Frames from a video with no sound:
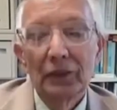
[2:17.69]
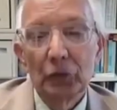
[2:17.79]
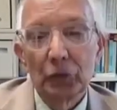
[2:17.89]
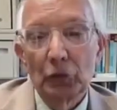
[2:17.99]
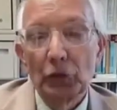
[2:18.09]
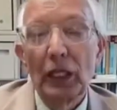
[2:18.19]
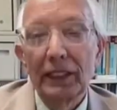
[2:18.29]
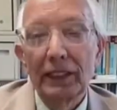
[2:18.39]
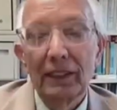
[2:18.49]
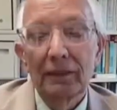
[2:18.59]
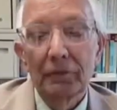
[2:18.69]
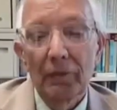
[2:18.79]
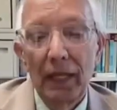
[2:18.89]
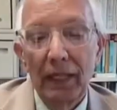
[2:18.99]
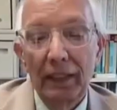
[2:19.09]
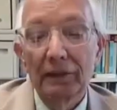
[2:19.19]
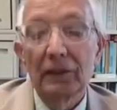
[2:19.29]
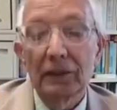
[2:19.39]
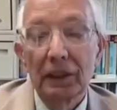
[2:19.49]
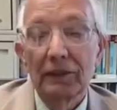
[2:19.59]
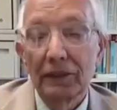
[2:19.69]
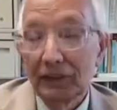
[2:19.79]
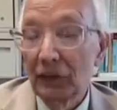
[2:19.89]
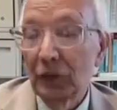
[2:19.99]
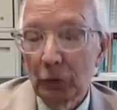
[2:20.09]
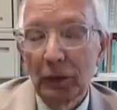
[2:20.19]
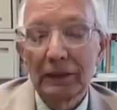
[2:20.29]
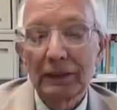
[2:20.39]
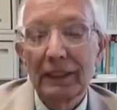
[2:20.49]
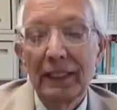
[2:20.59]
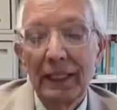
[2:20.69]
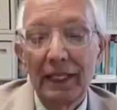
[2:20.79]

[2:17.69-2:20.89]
So China and other countries, U.S.,